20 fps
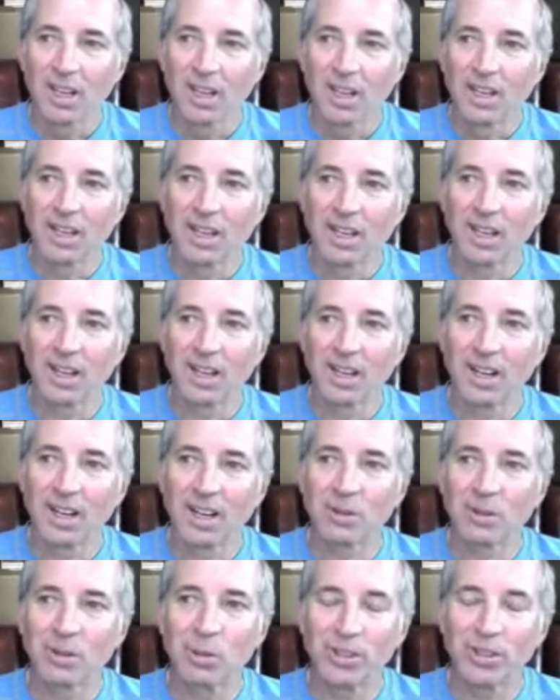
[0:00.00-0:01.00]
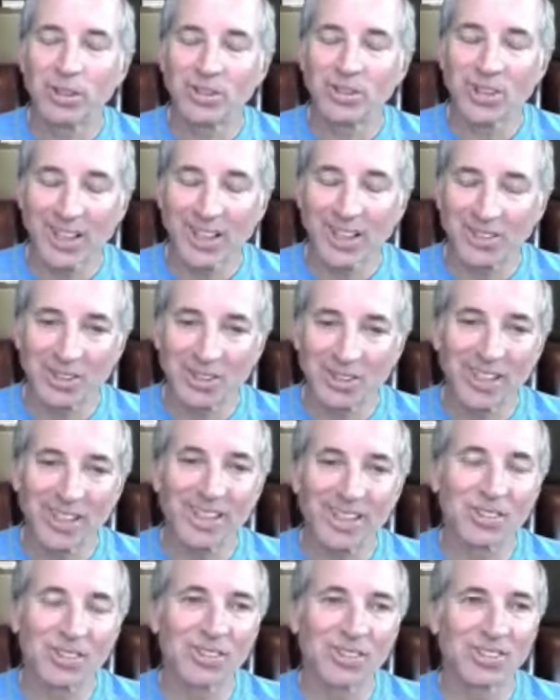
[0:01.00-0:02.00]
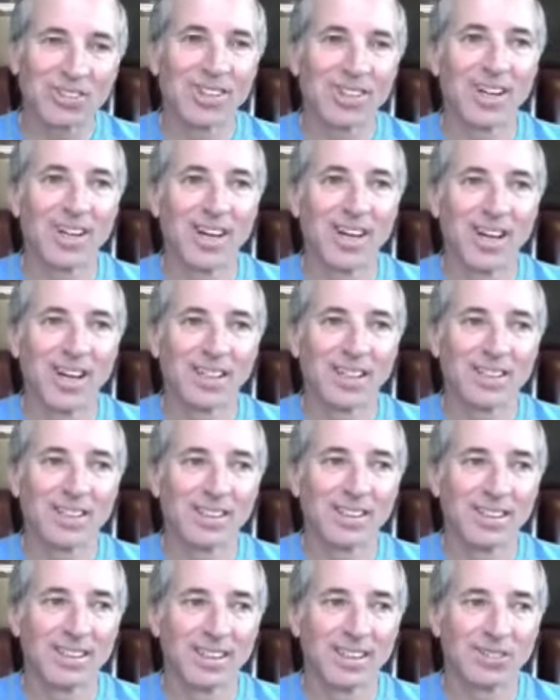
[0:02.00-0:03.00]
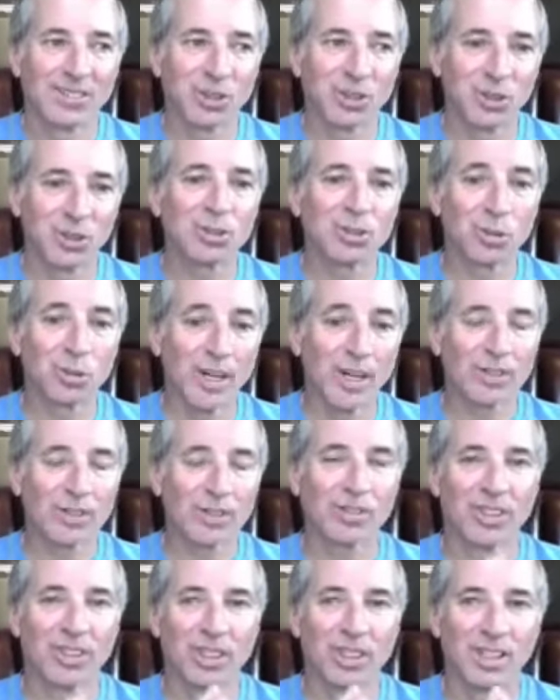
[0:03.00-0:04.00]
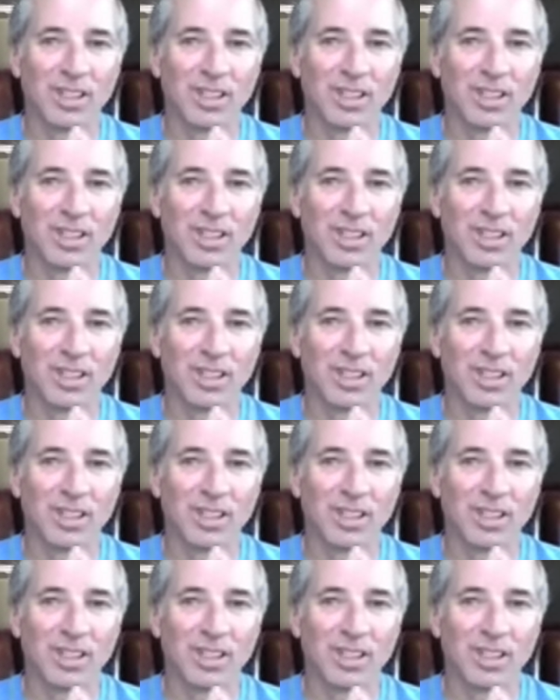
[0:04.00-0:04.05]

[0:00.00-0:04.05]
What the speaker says: I would say this. it's a good question, and